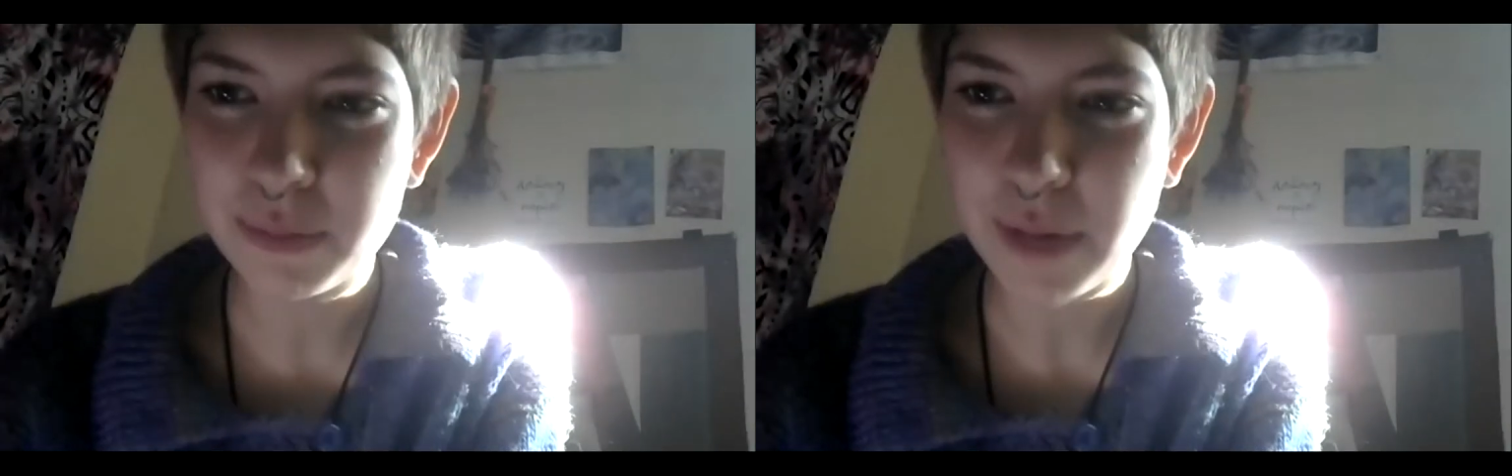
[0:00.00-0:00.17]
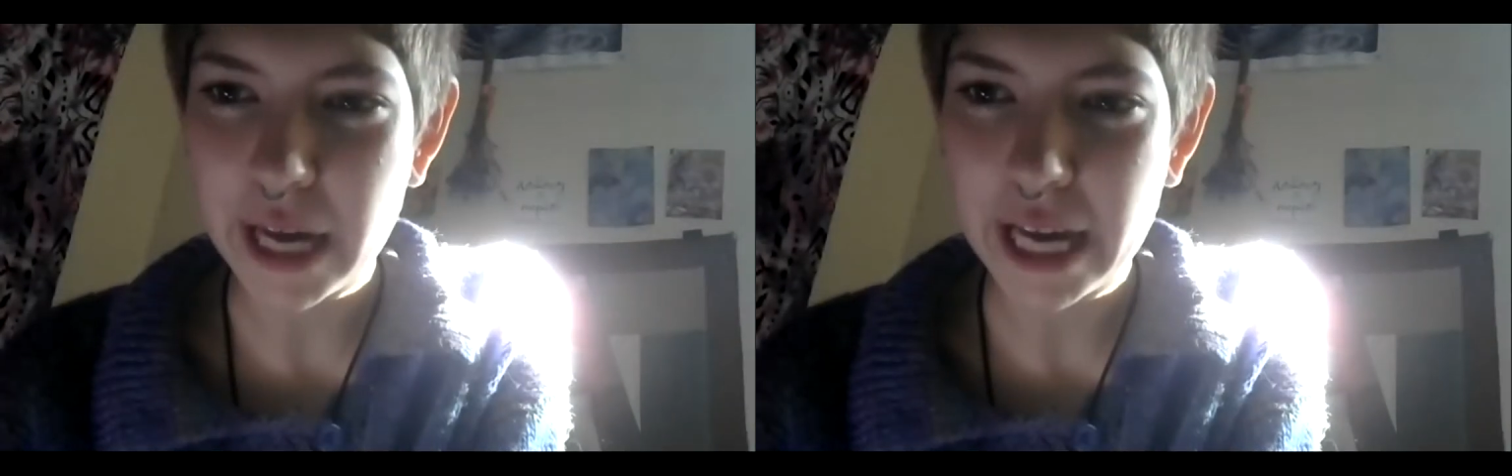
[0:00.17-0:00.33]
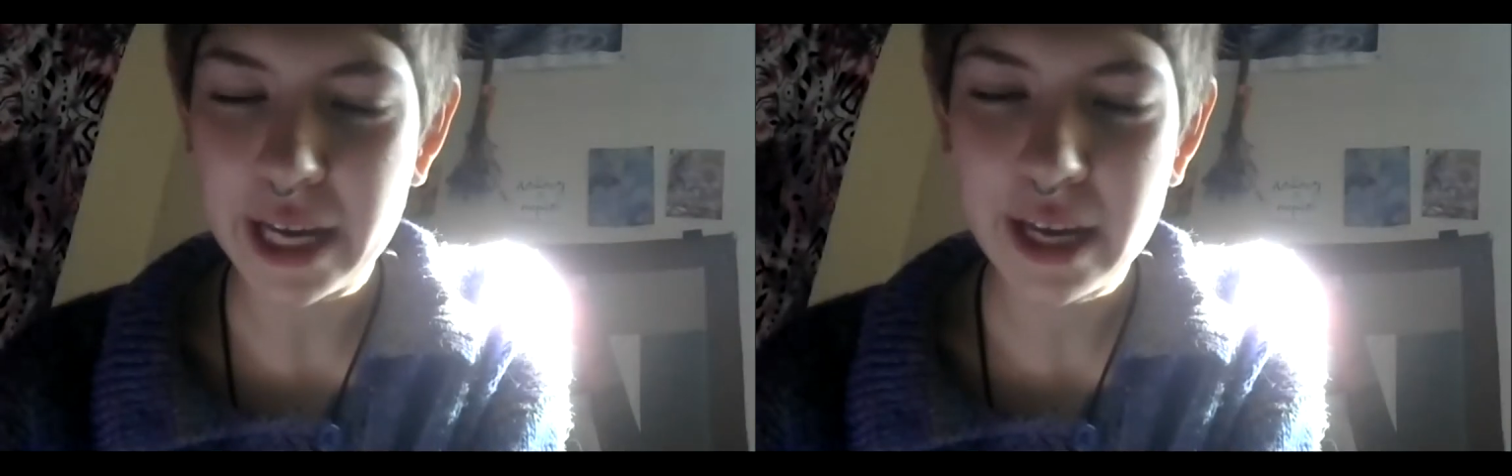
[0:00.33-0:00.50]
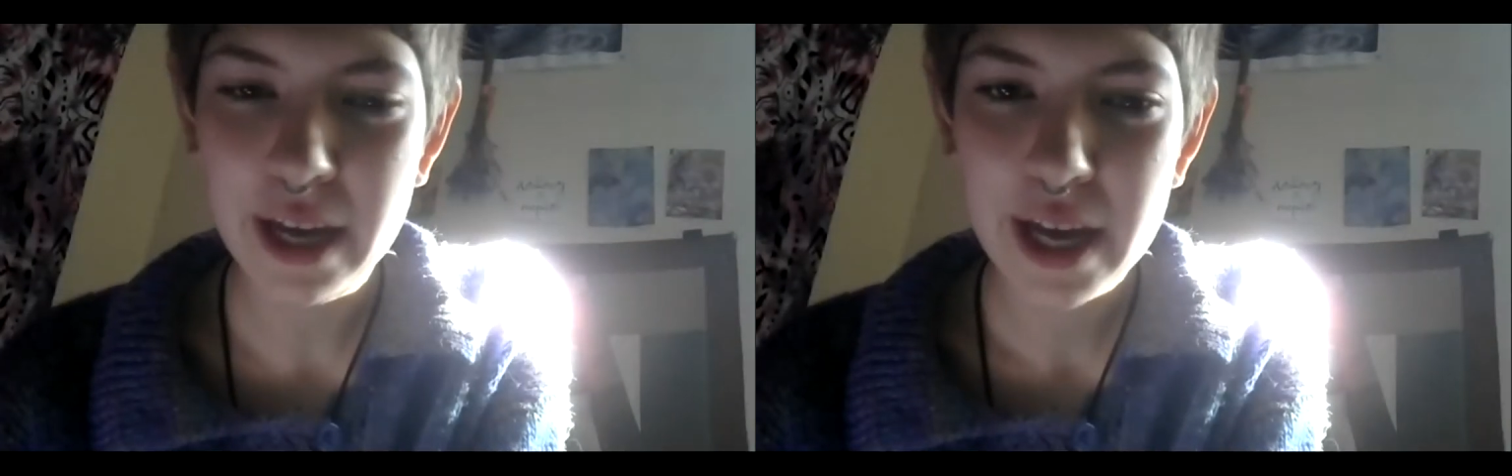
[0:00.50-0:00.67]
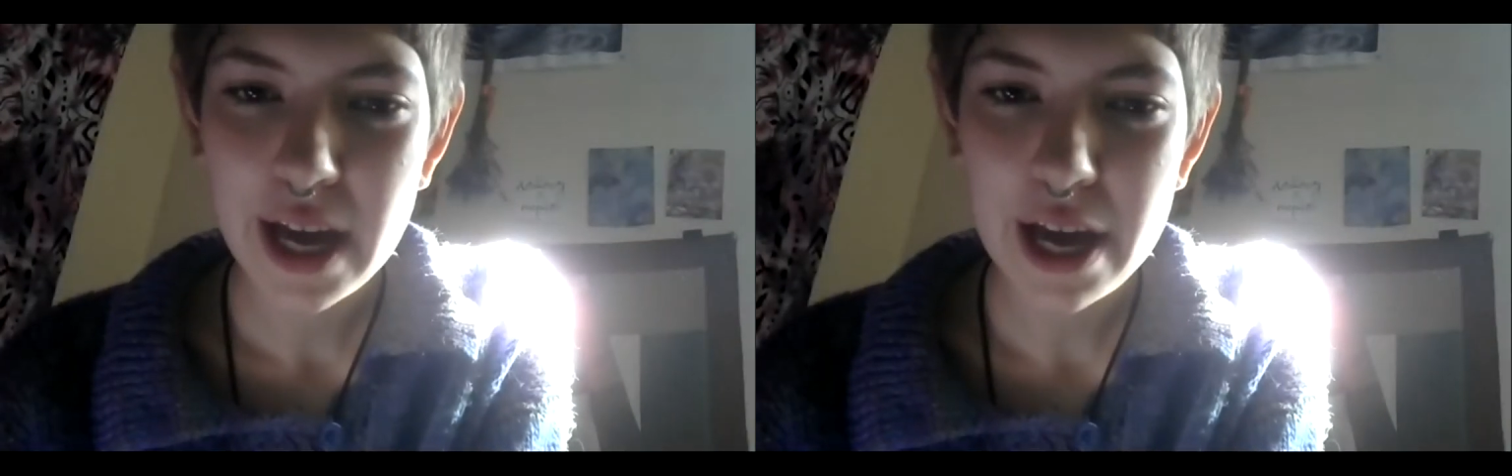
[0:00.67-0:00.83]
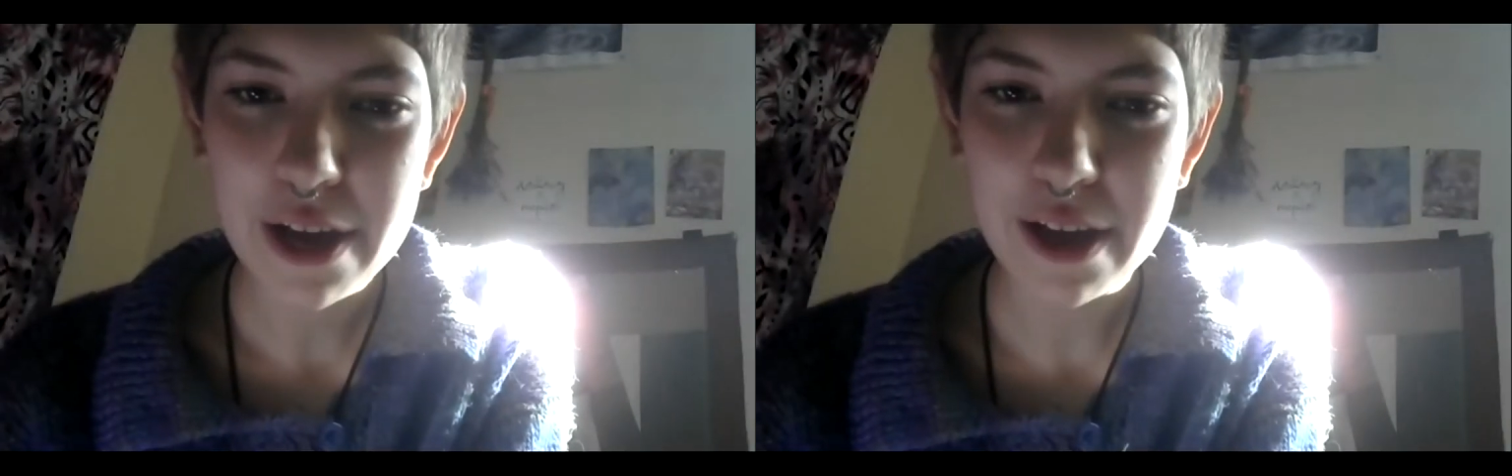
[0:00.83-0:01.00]
Bay
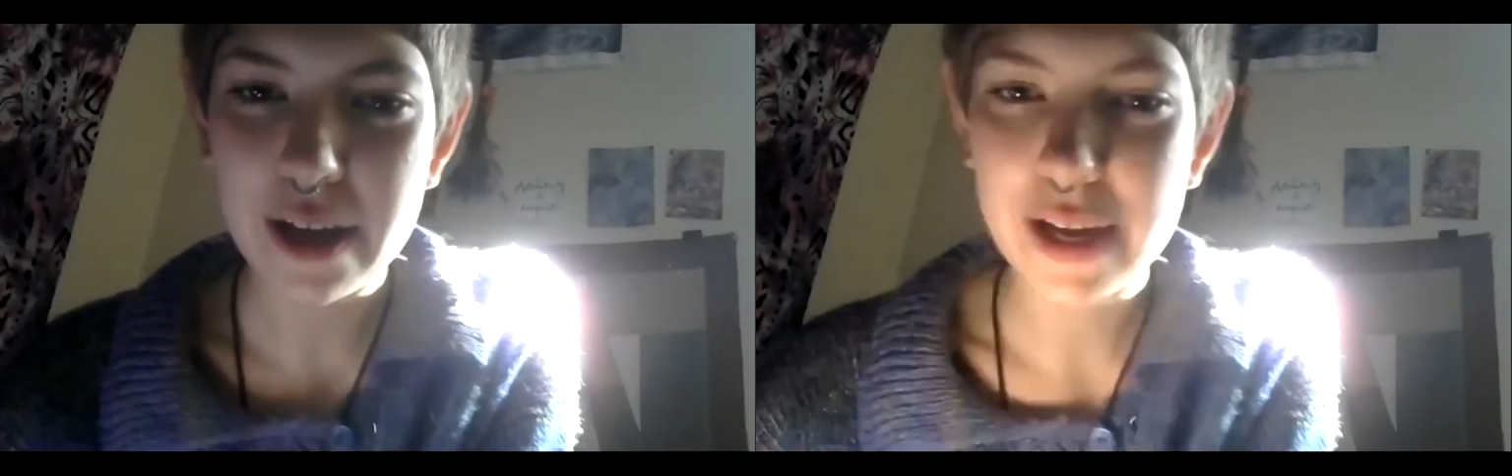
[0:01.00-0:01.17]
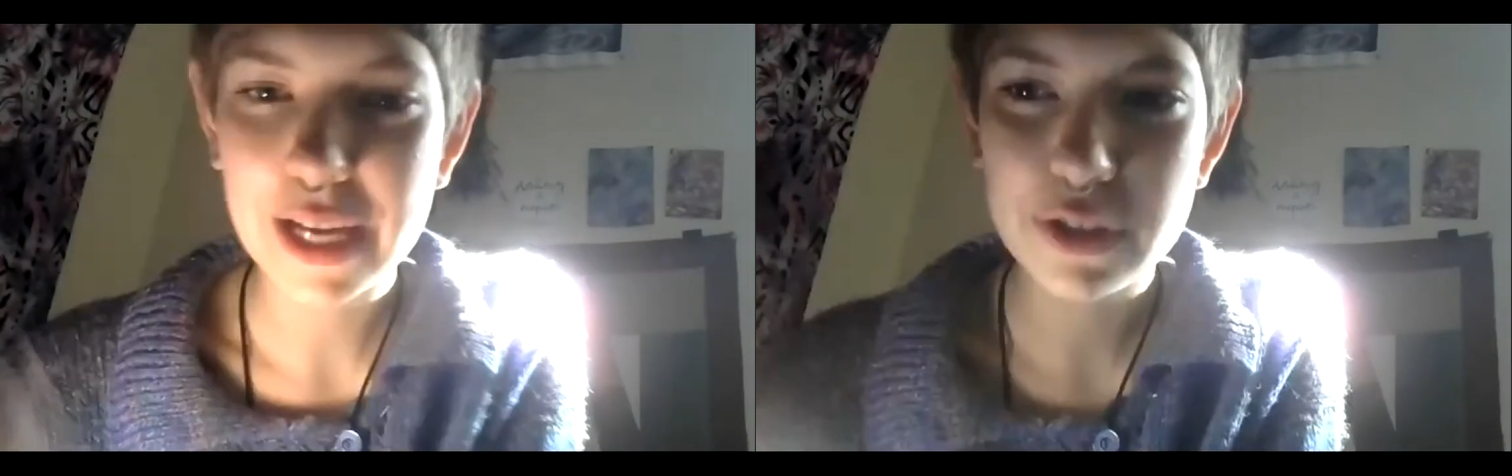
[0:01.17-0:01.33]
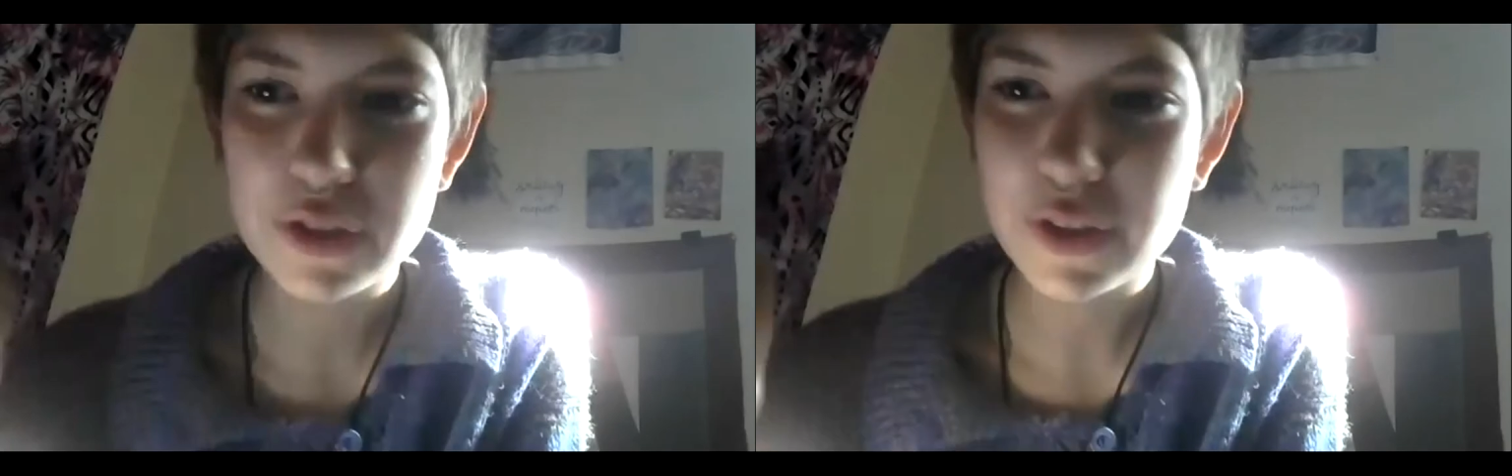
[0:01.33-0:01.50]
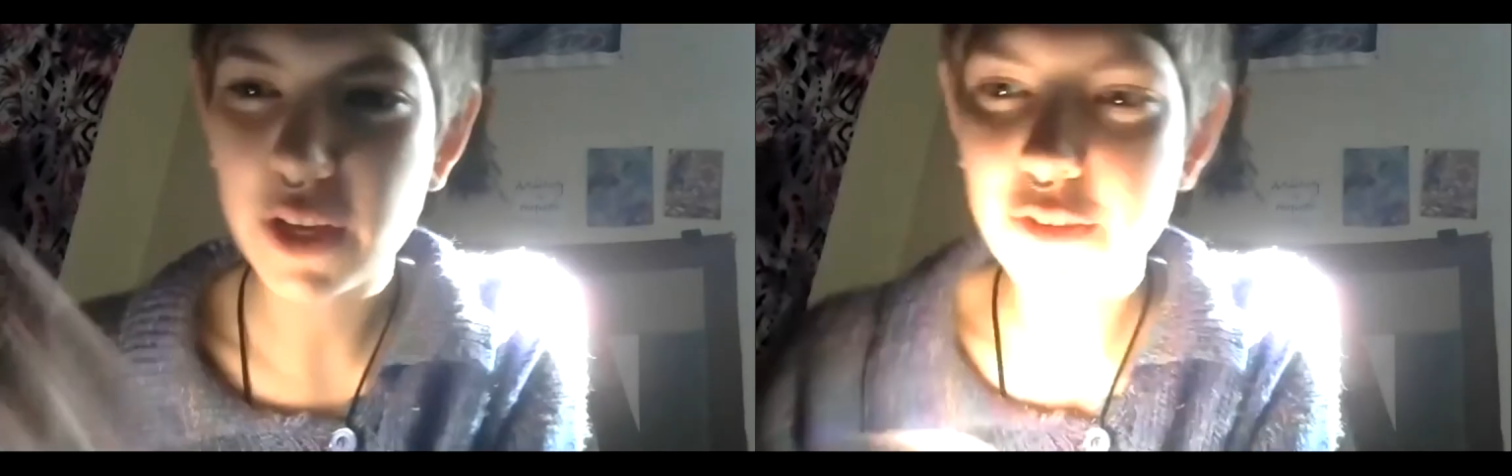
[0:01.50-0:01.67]
uh, and just go